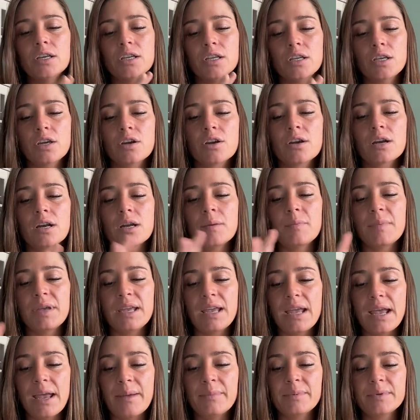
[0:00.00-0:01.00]
you're going to
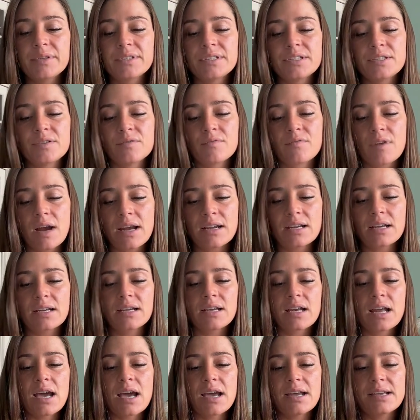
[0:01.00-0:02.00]
be able to
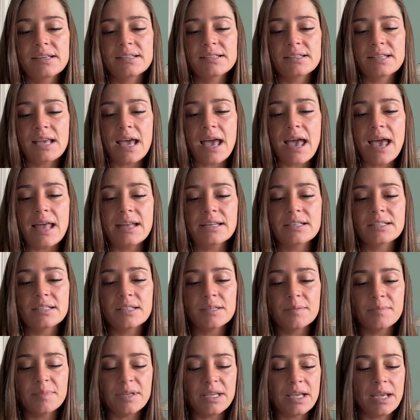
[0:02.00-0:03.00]
recognize and
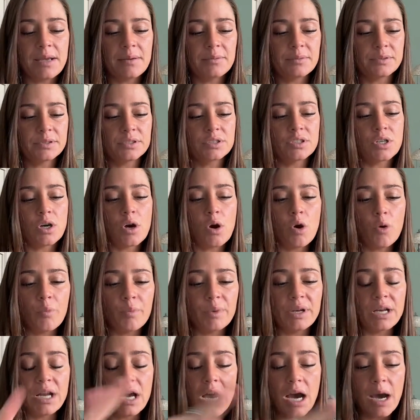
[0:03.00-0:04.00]
to be able to
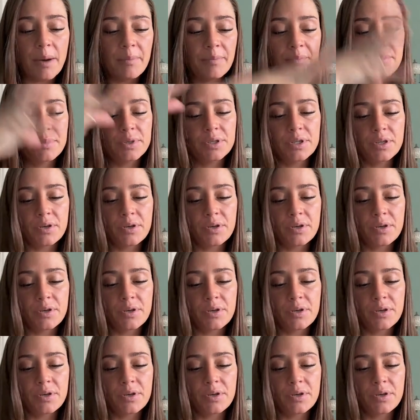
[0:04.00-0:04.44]
open up